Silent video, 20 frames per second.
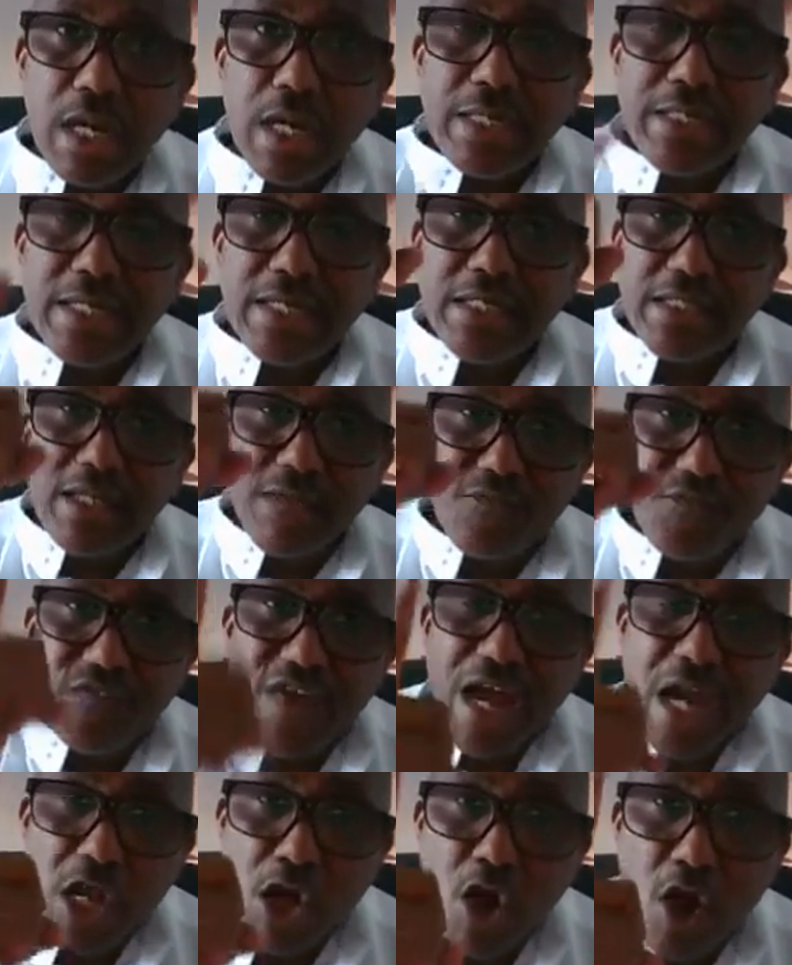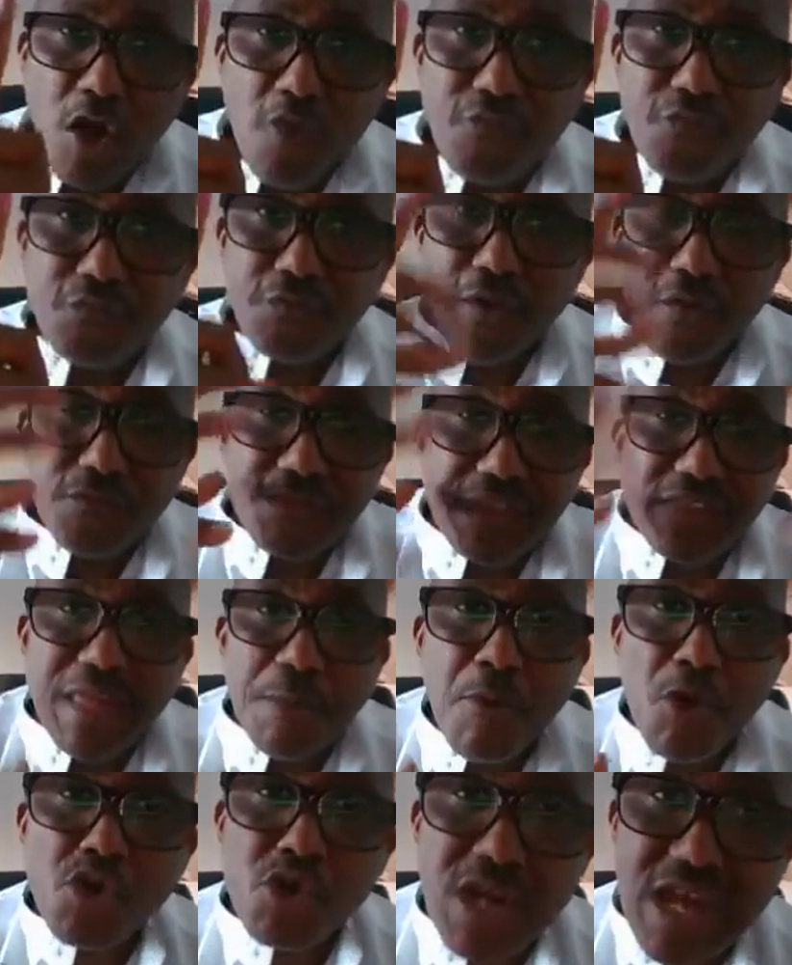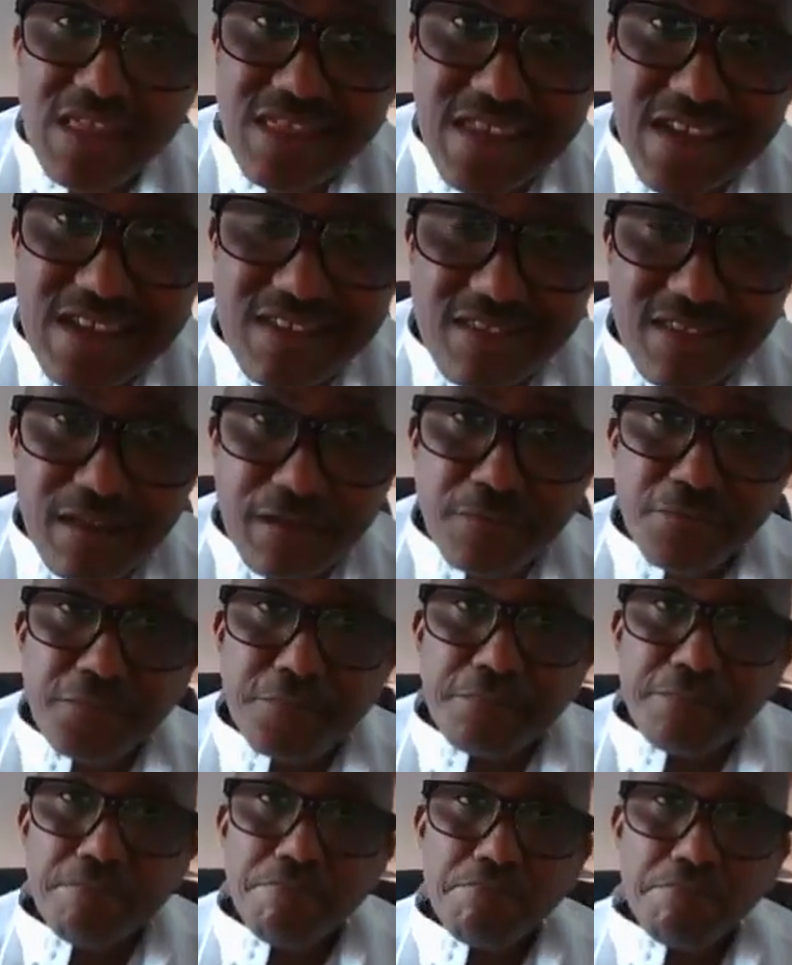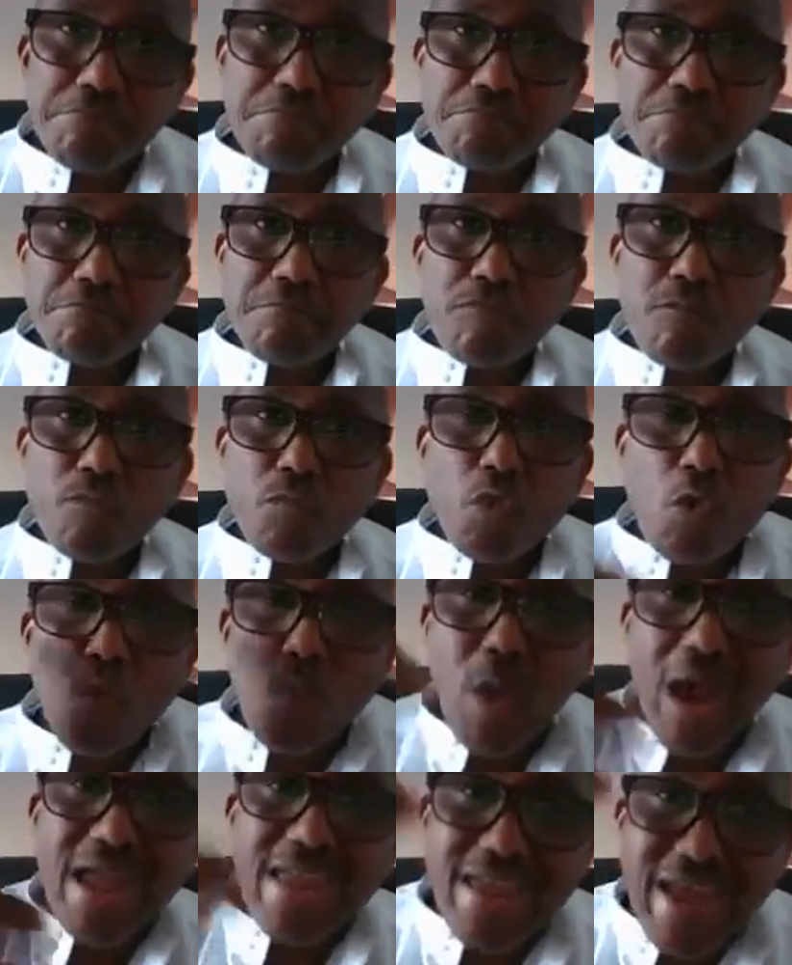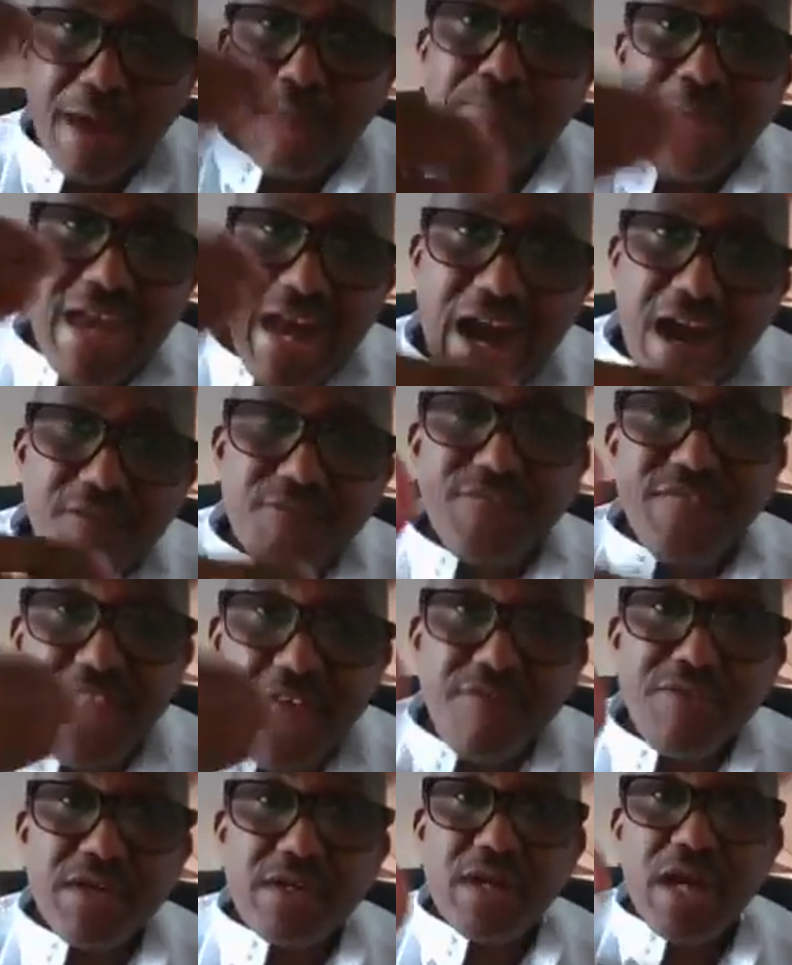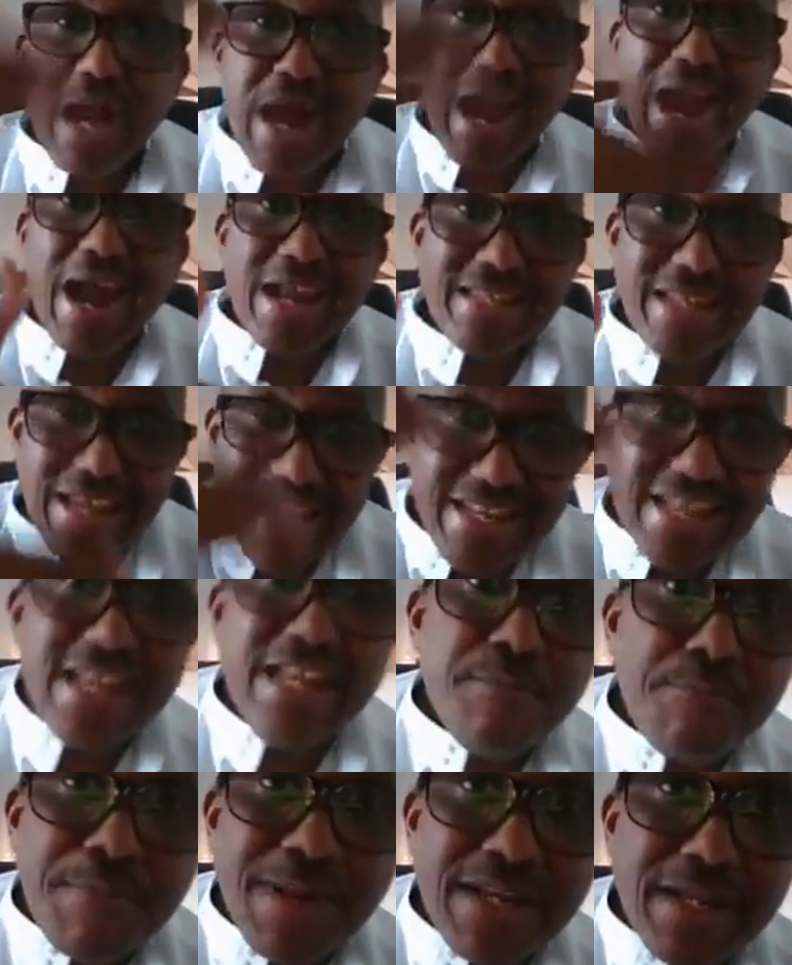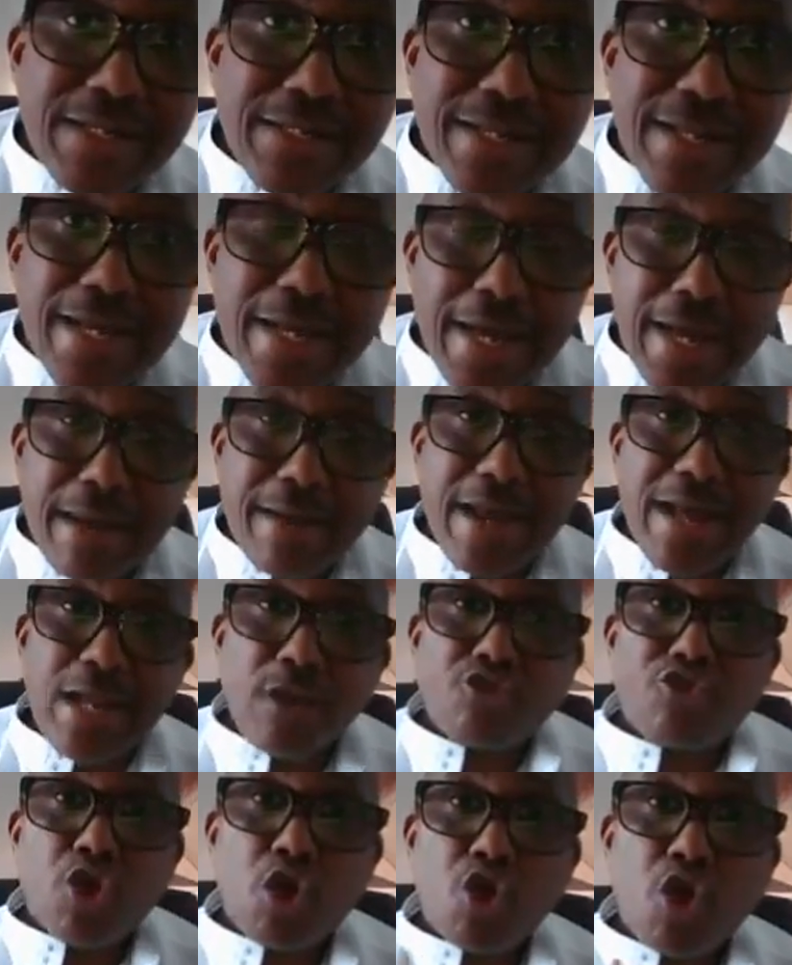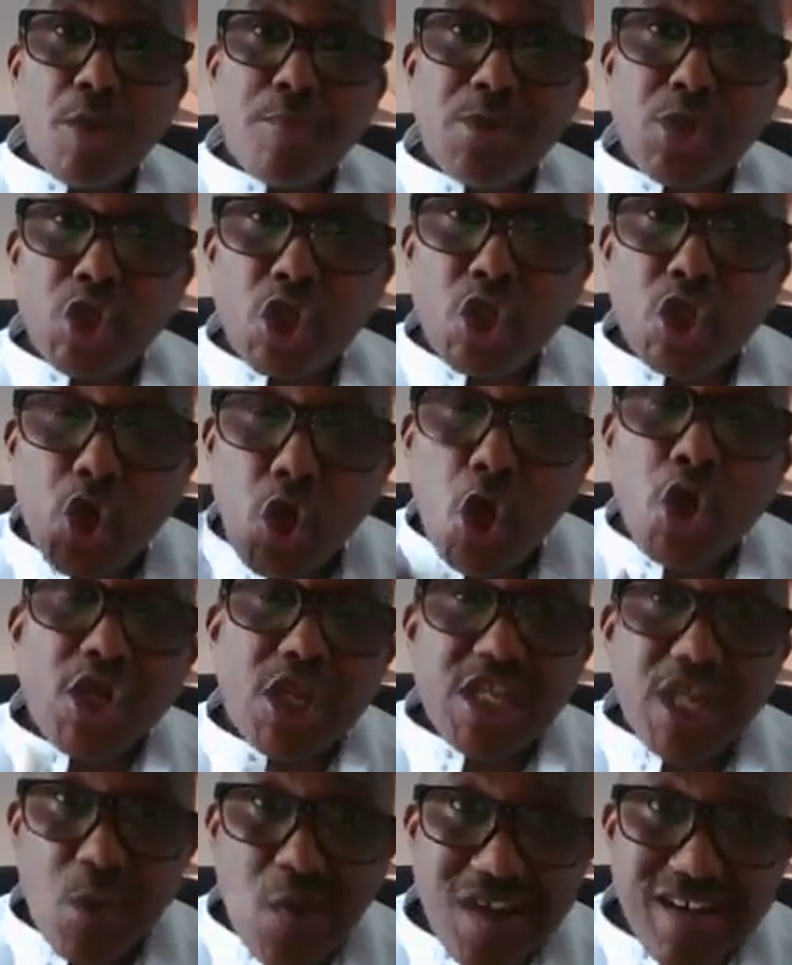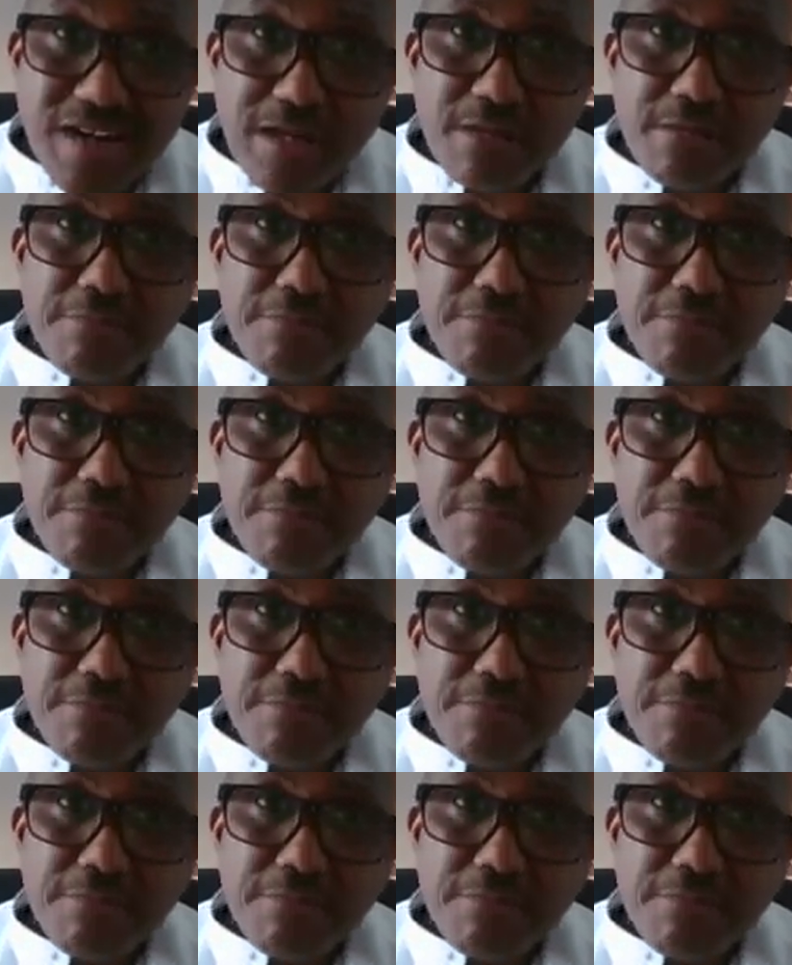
The failure of the democracy itself, why Gambia has never had an independent electoral commission under Jawara,